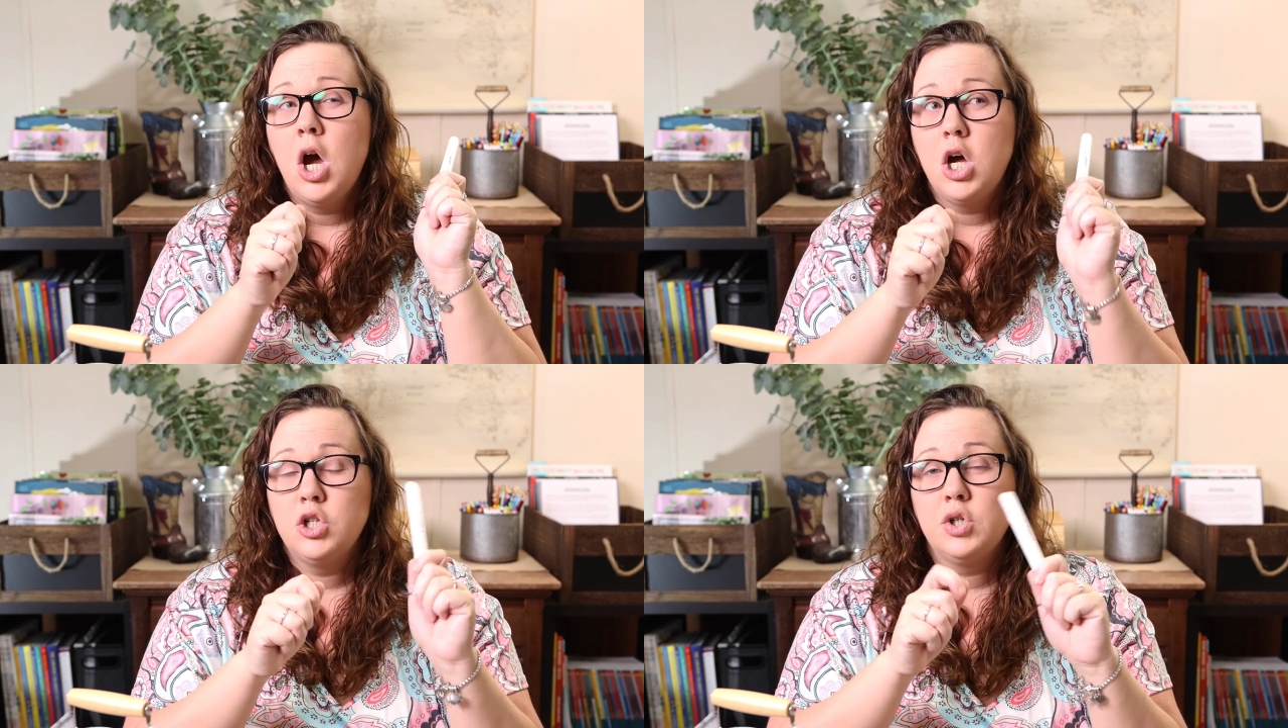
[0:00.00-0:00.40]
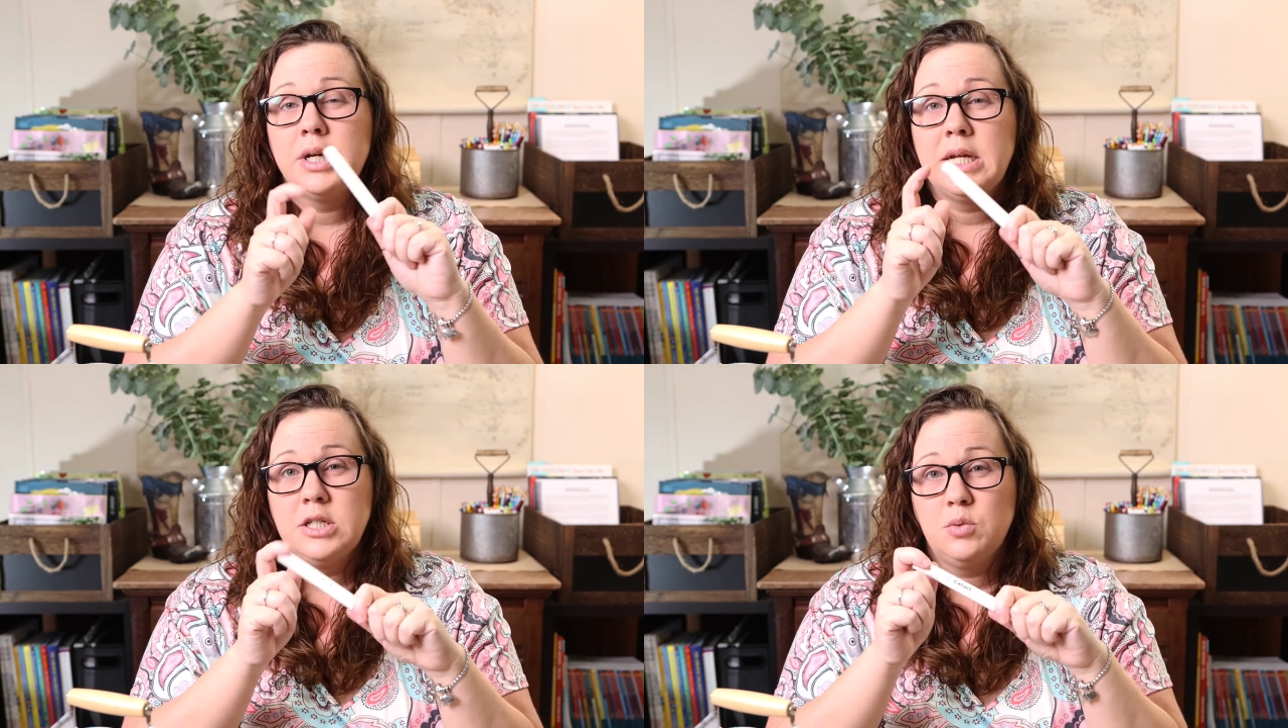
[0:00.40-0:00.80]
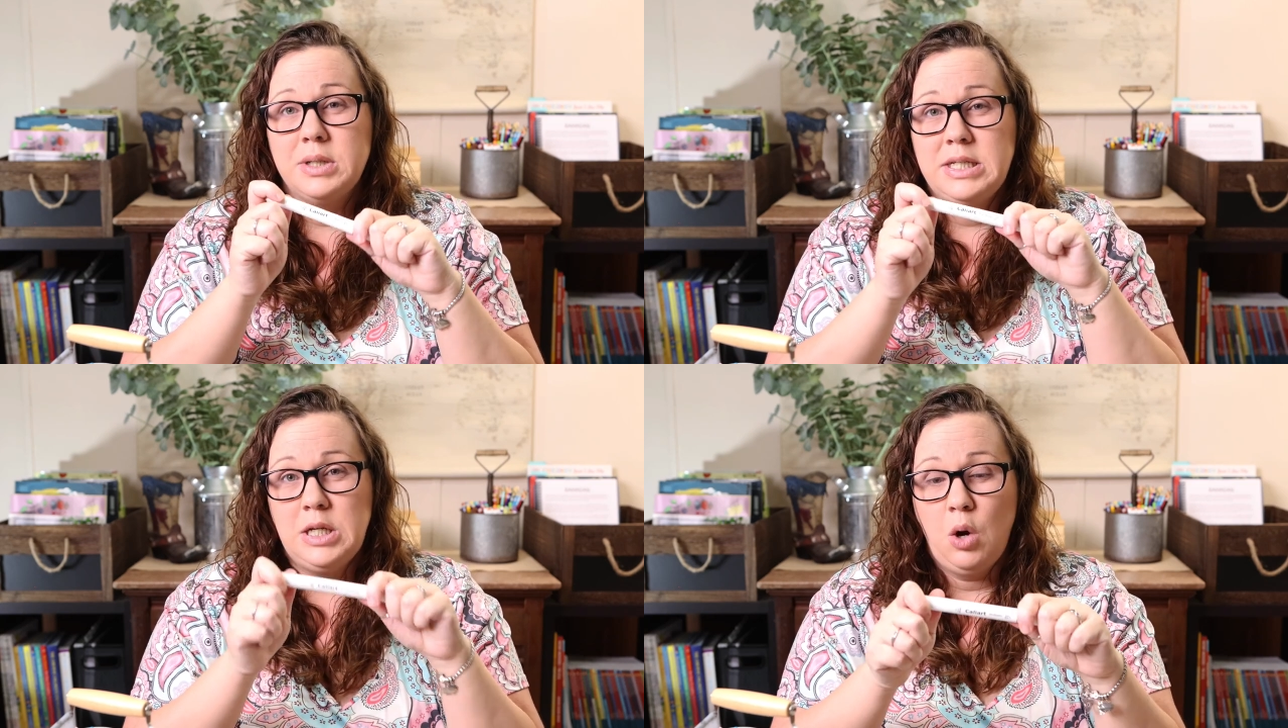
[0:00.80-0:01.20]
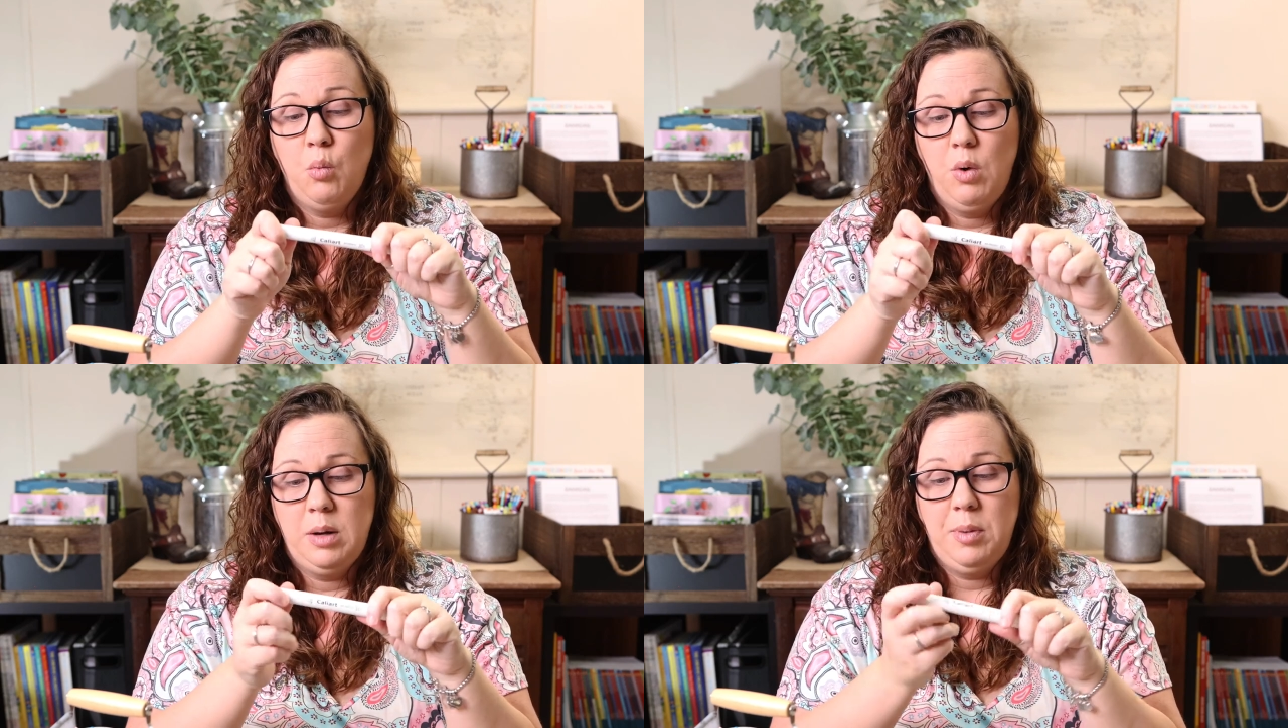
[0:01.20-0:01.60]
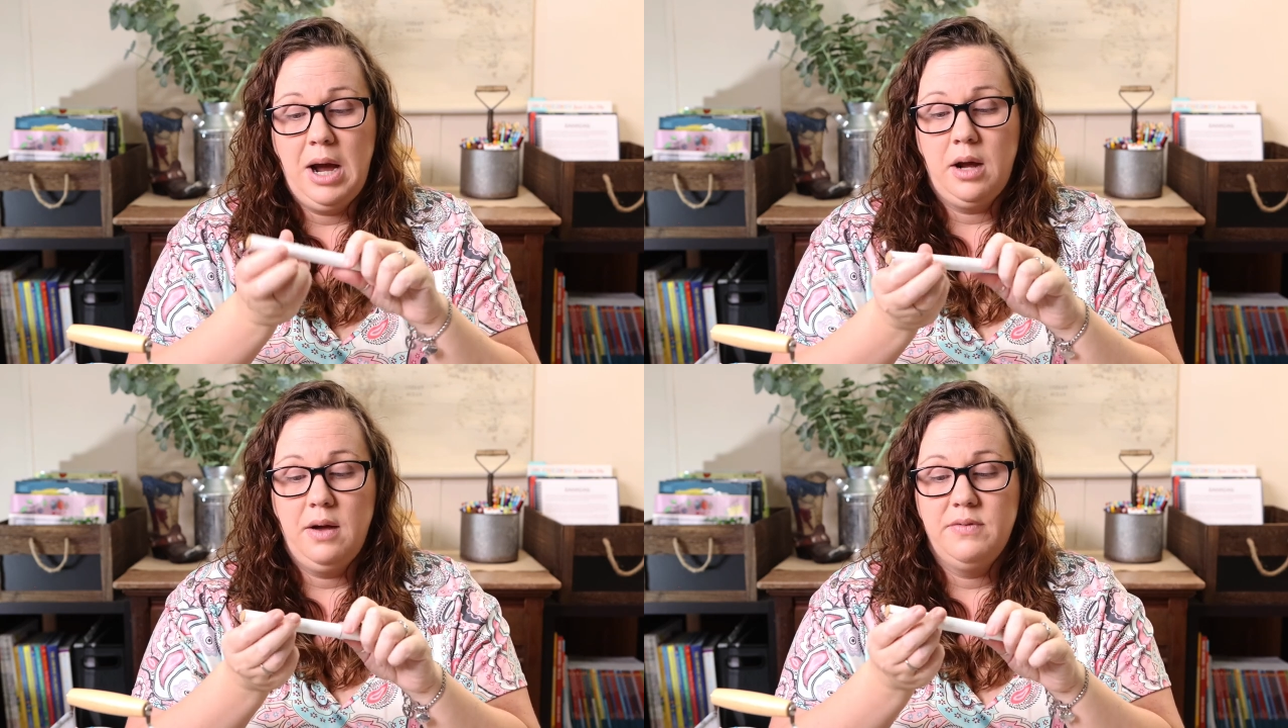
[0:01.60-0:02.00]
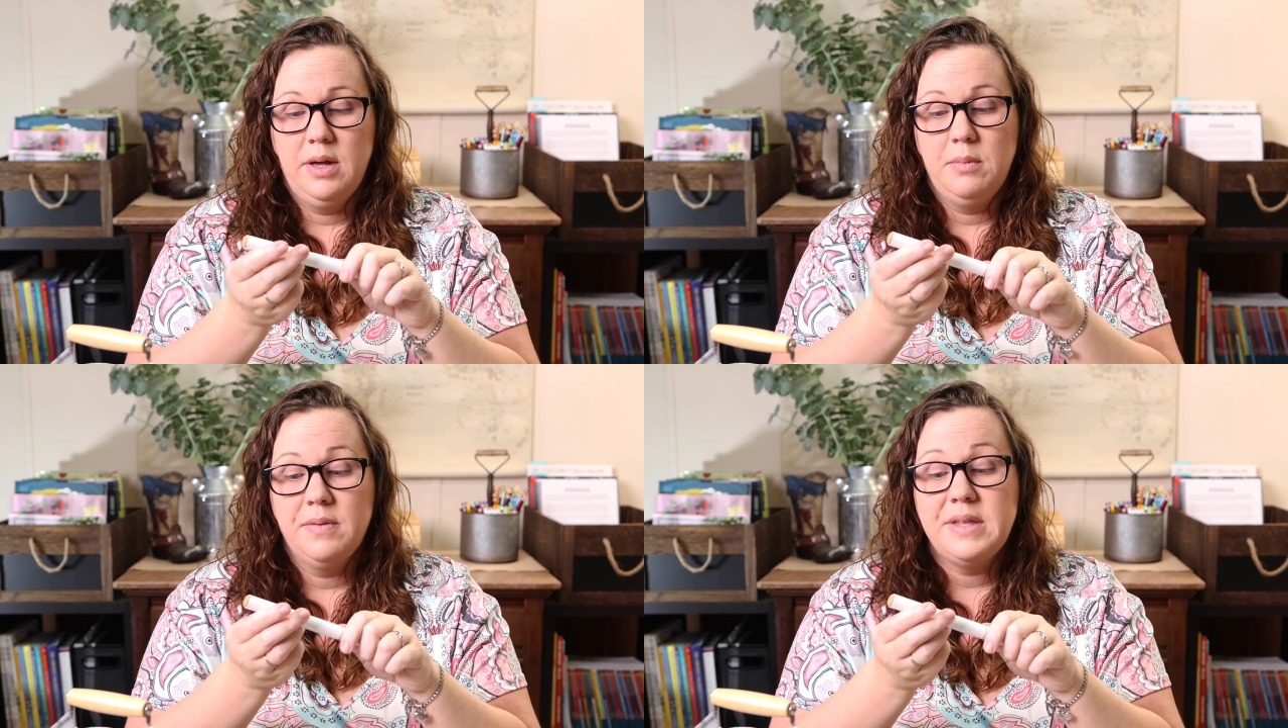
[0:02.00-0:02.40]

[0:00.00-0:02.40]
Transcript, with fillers: 121 pack of them.